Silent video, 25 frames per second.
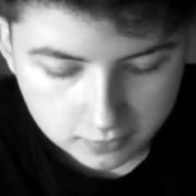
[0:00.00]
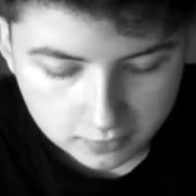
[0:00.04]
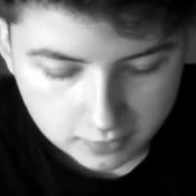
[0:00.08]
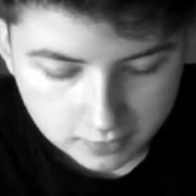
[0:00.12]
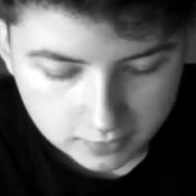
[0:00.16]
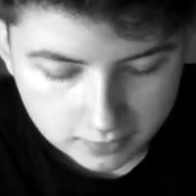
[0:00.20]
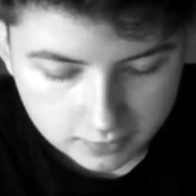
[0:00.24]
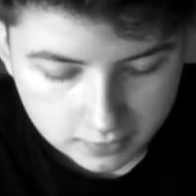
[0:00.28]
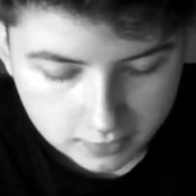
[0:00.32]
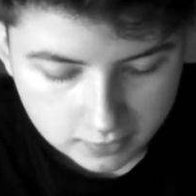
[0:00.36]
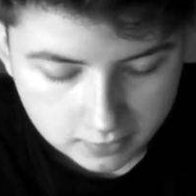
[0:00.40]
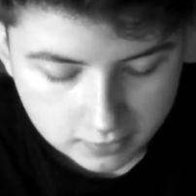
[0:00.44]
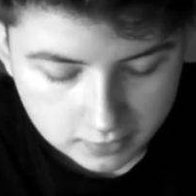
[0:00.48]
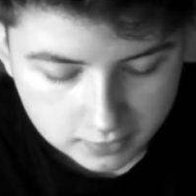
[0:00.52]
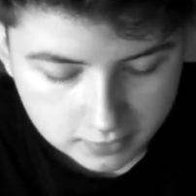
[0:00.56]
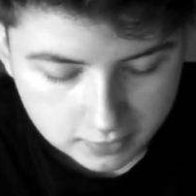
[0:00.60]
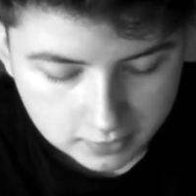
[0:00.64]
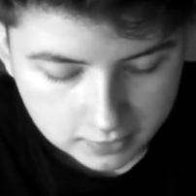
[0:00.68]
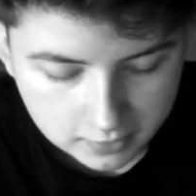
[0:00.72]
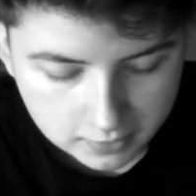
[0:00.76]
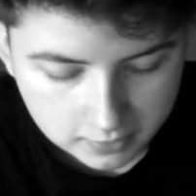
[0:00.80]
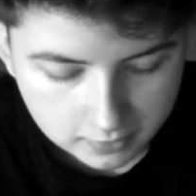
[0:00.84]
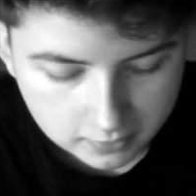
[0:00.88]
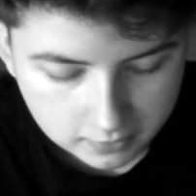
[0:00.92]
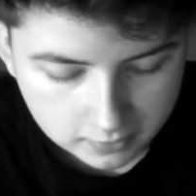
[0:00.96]
I've noted
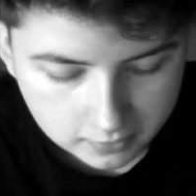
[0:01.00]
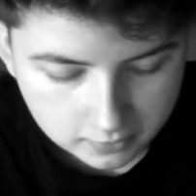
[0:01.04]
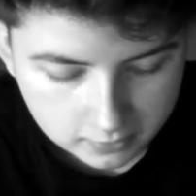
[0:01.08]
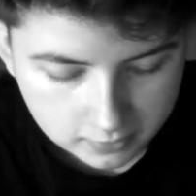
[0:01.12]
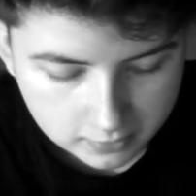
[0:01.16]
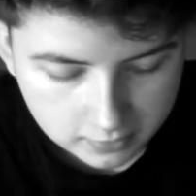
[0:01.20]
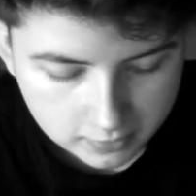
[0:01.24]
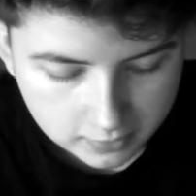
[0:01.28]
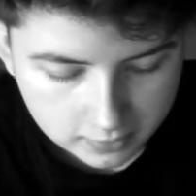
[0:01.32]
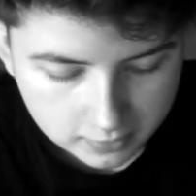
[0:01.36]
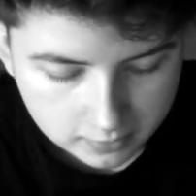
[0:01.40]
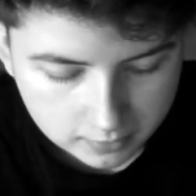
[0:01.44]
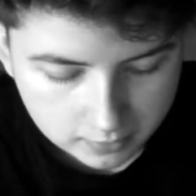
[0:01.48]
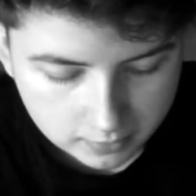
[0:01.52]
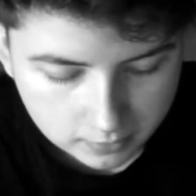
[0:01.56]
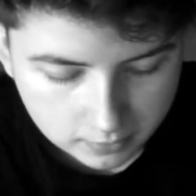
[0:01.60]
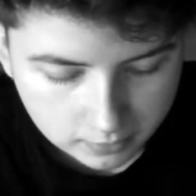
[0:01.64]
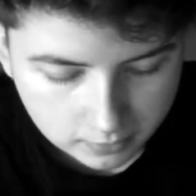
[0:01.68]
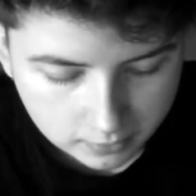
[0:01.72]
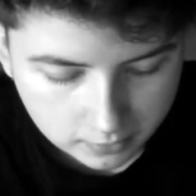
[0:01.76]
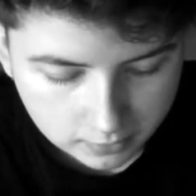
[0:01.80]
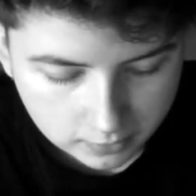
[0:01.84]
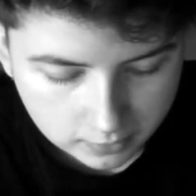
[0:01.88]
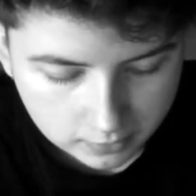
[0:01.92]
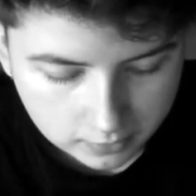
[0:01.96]
that
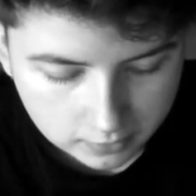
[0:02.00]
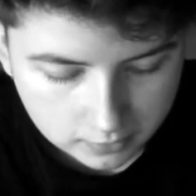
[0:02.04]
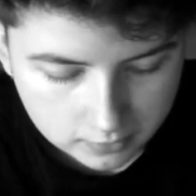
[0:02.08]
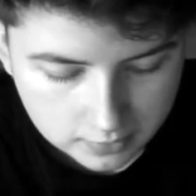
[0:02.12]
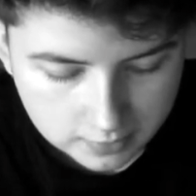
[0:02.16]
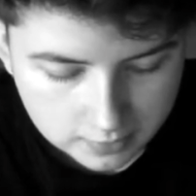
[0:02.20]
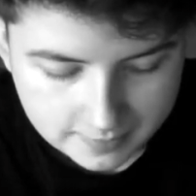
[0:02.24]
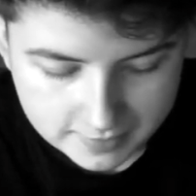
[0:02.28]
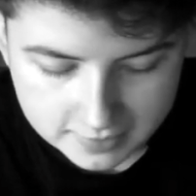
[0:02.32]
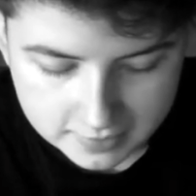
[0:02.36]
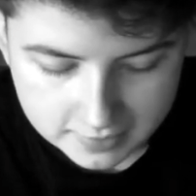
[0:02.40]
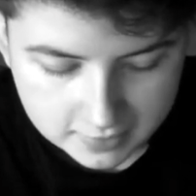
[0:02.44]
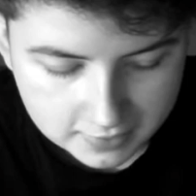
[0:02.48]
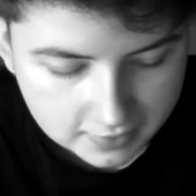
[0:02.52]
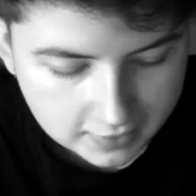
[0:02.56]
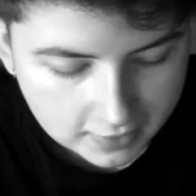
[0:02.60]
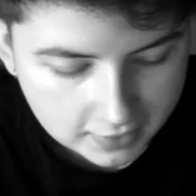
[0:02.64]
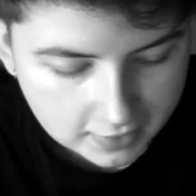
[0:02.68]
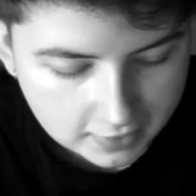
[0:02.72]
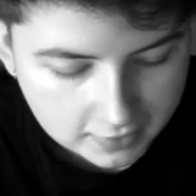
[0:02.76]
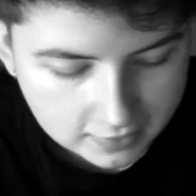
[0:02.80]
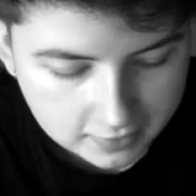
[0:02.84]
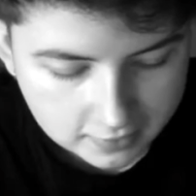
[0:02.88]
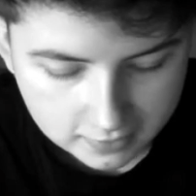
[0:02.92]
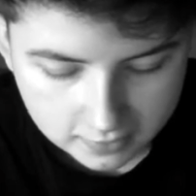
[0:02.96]
although Jamie did
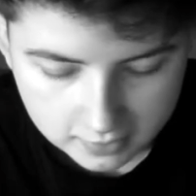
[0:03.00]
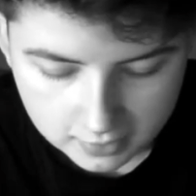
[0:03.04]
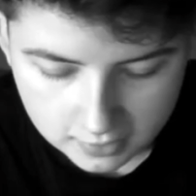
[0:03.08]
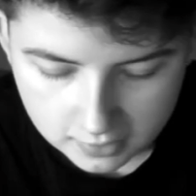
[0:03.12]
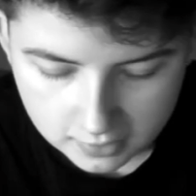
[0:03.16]
attend